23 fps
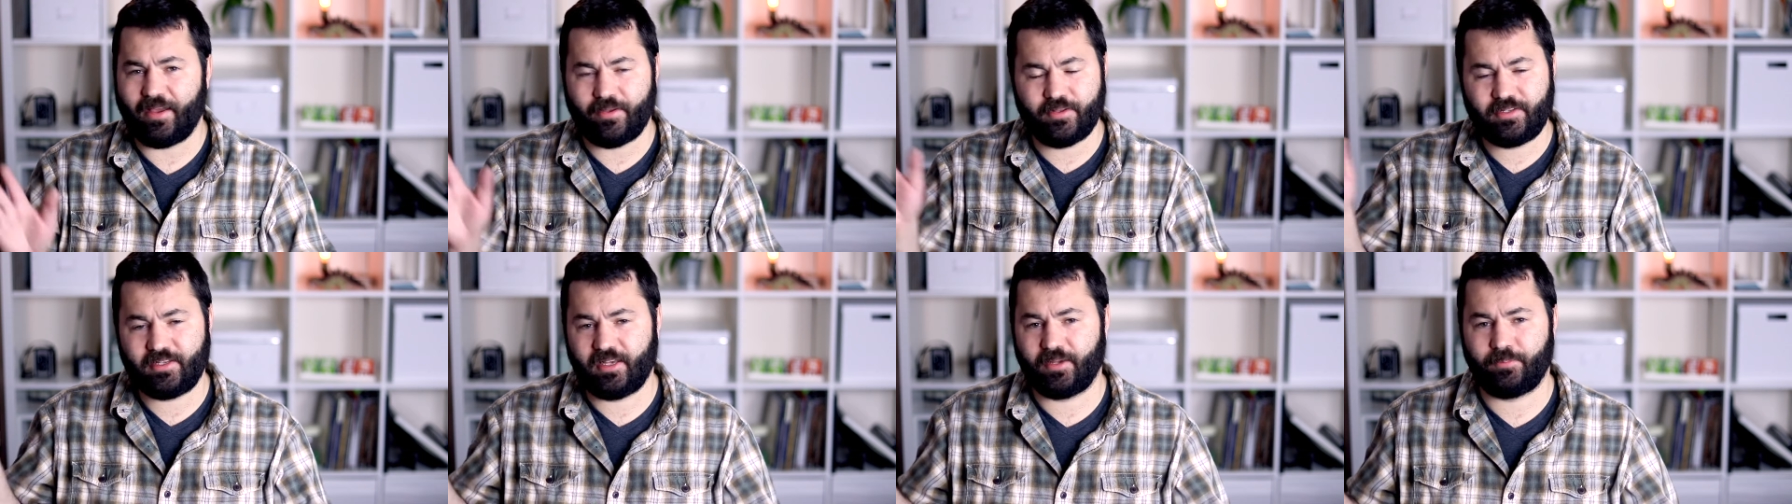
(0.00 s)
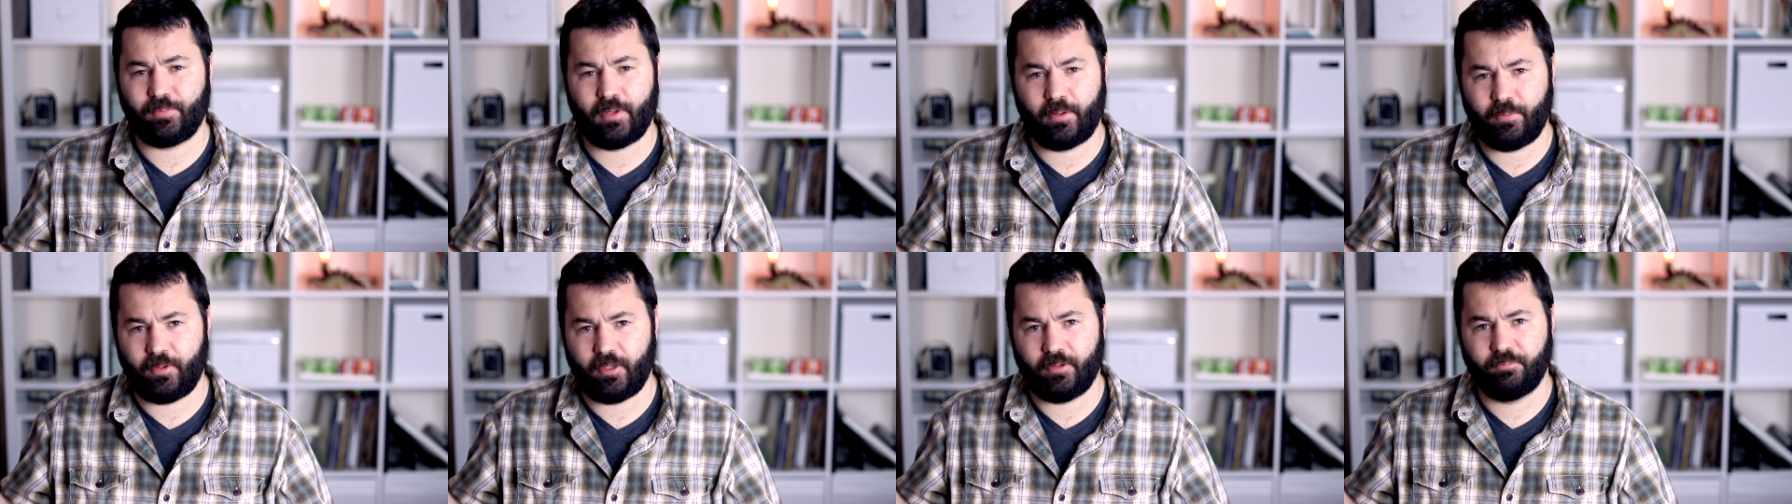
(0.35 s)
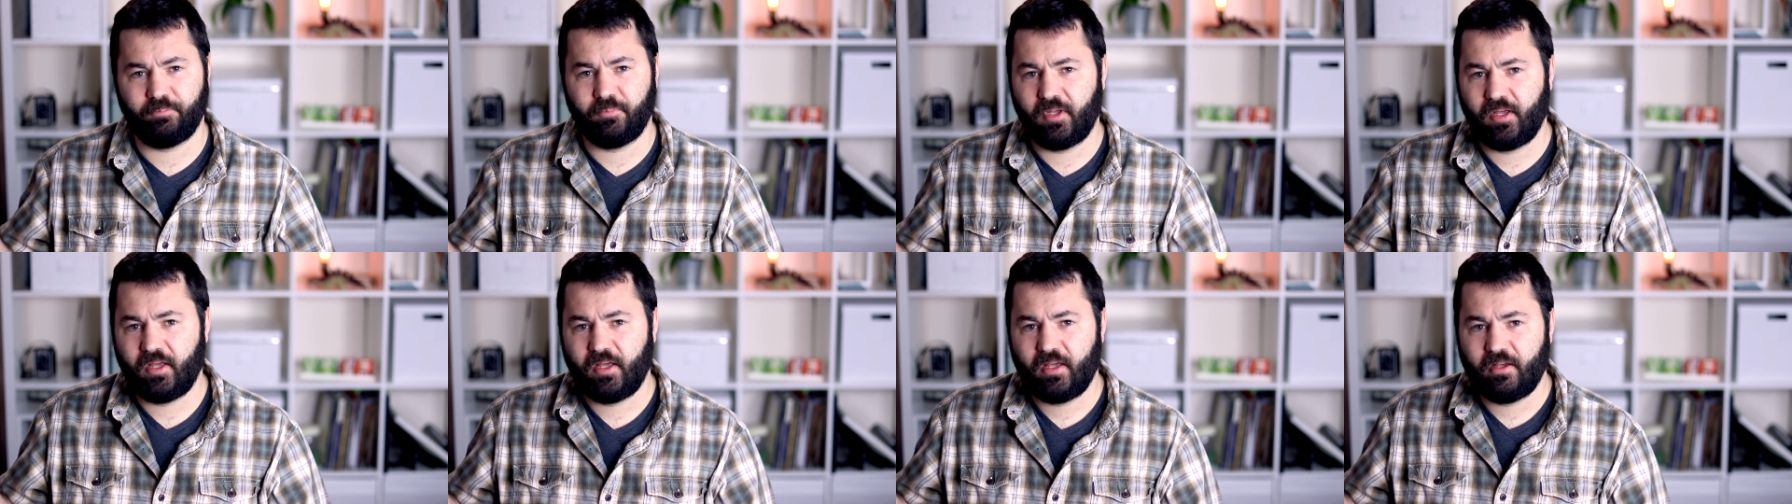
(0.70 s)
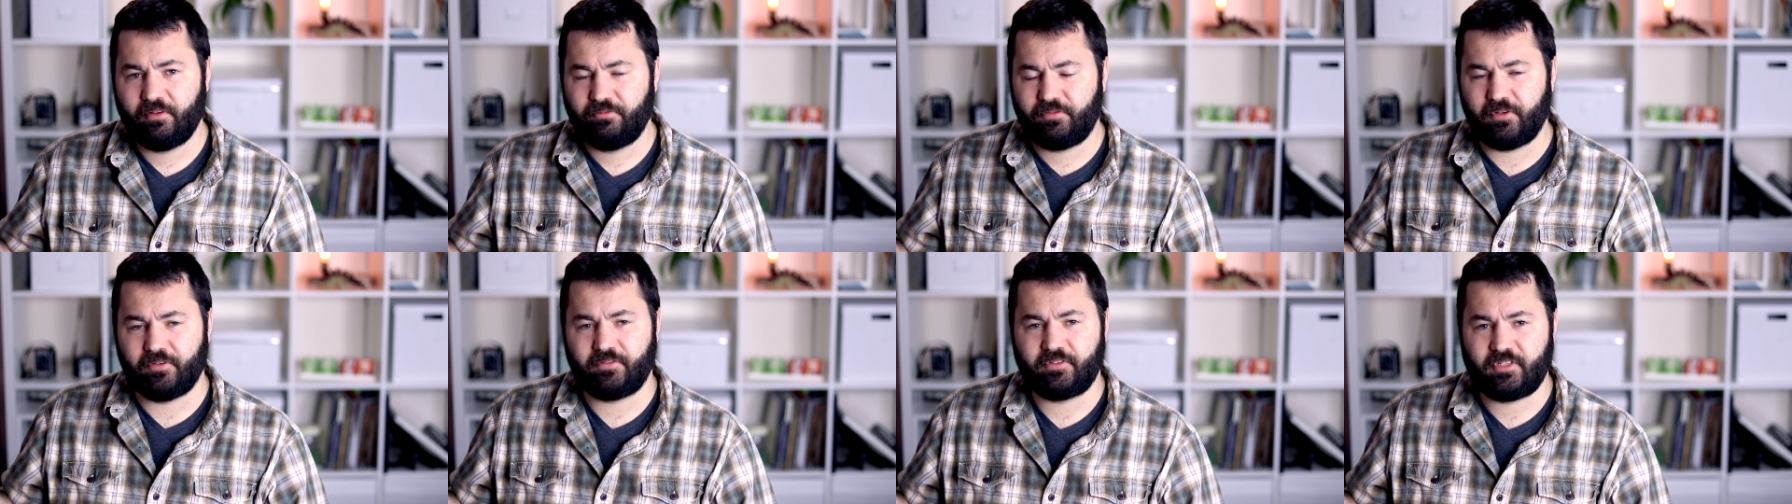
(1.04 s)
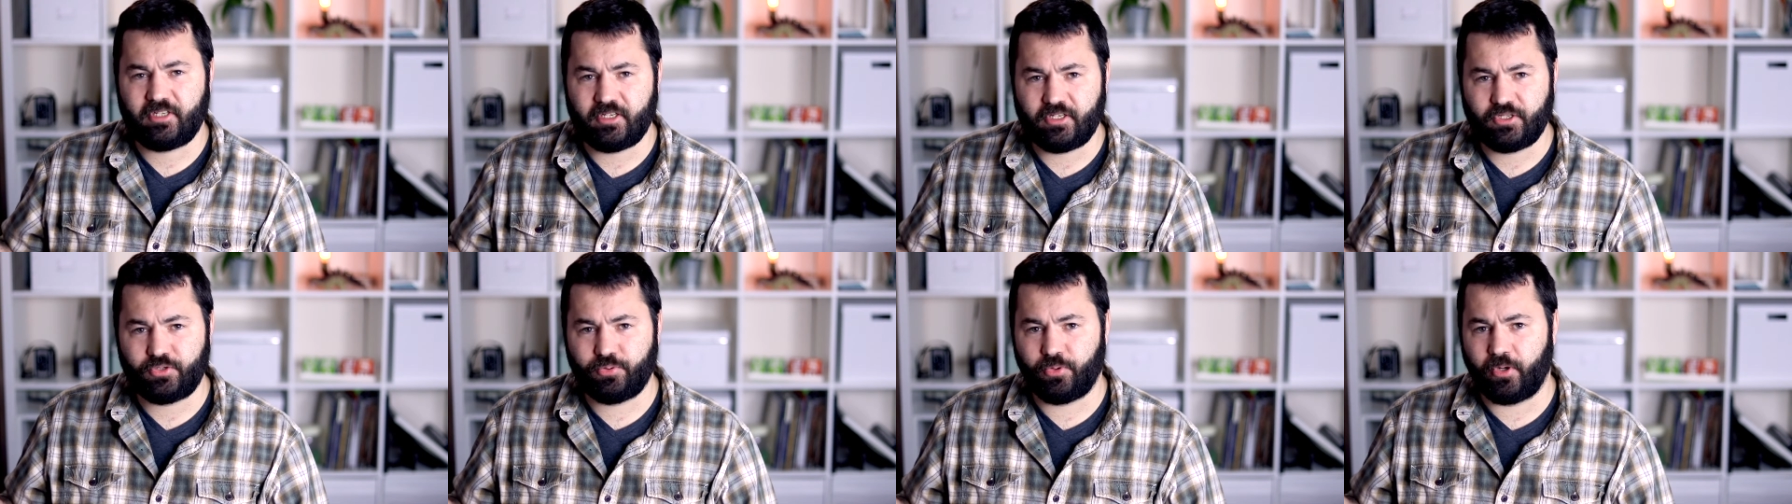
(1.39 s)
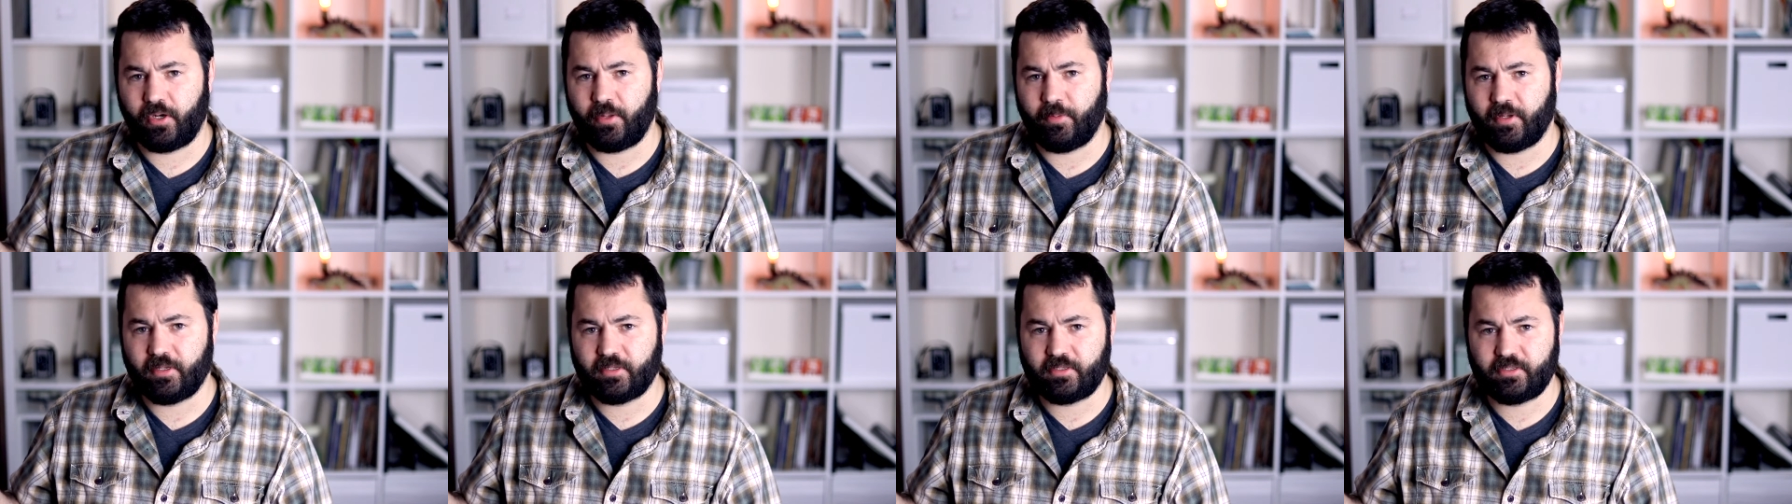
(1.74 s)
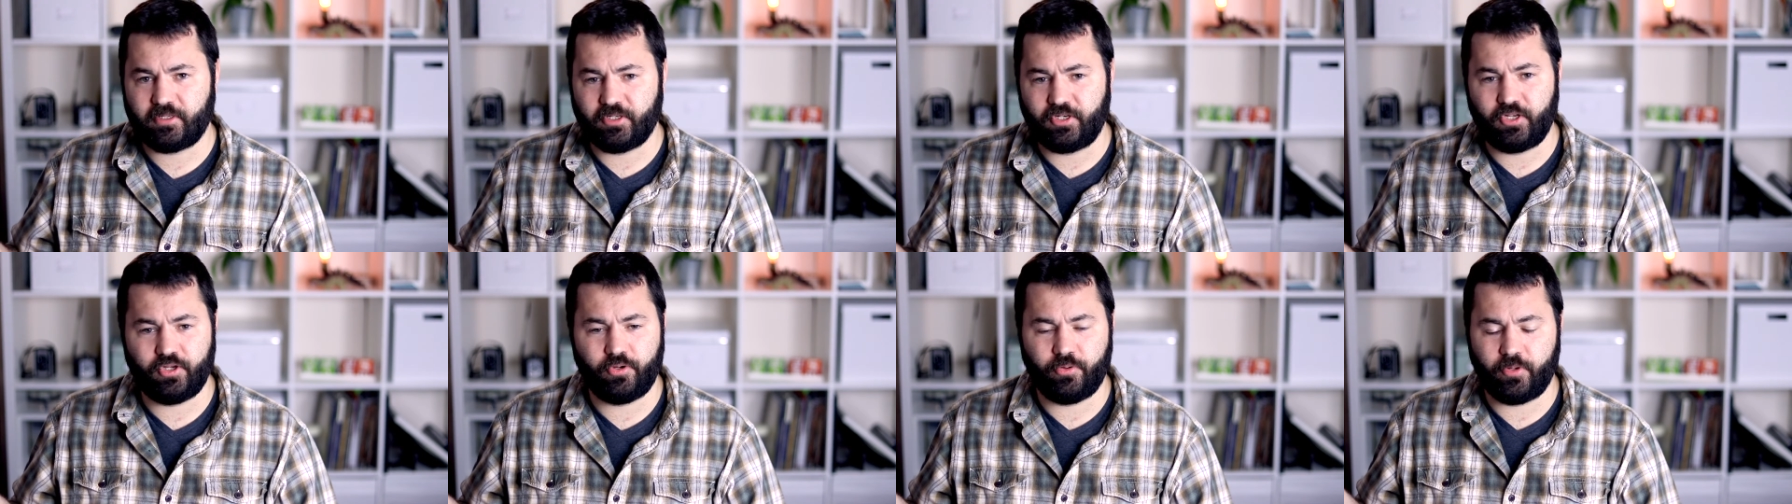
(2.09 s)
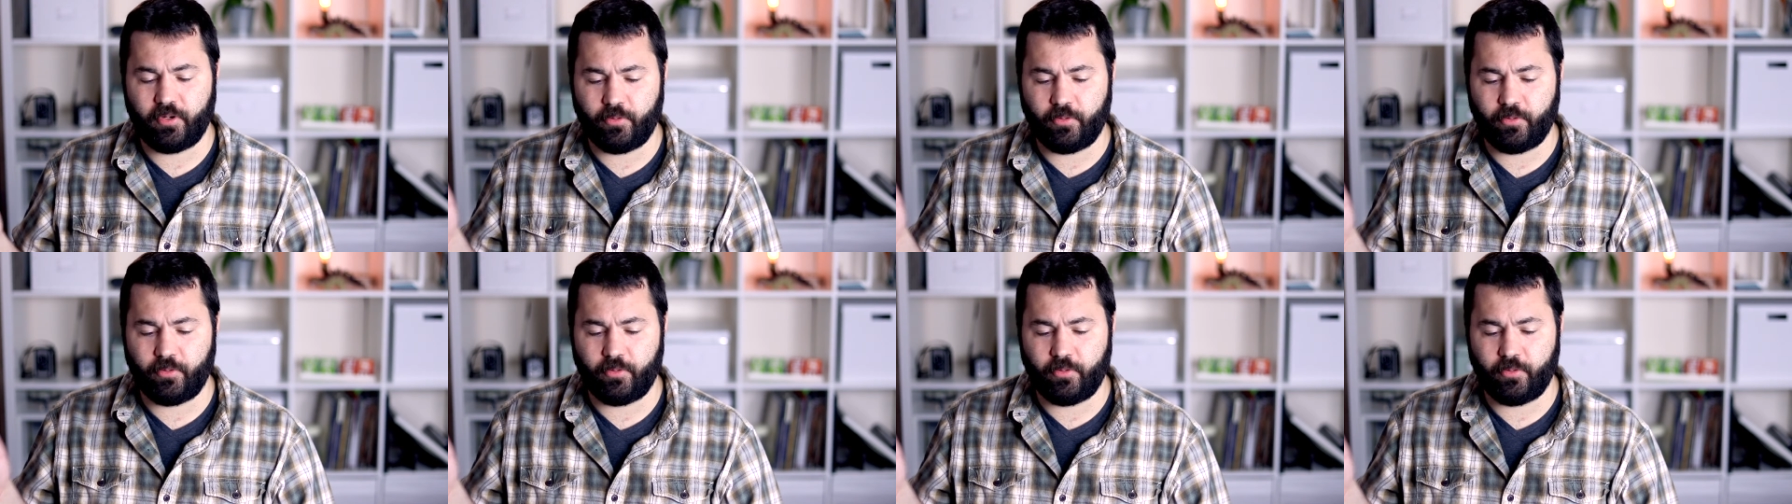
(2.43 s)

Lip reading: It'd take maybe 15, 20 minutes to do,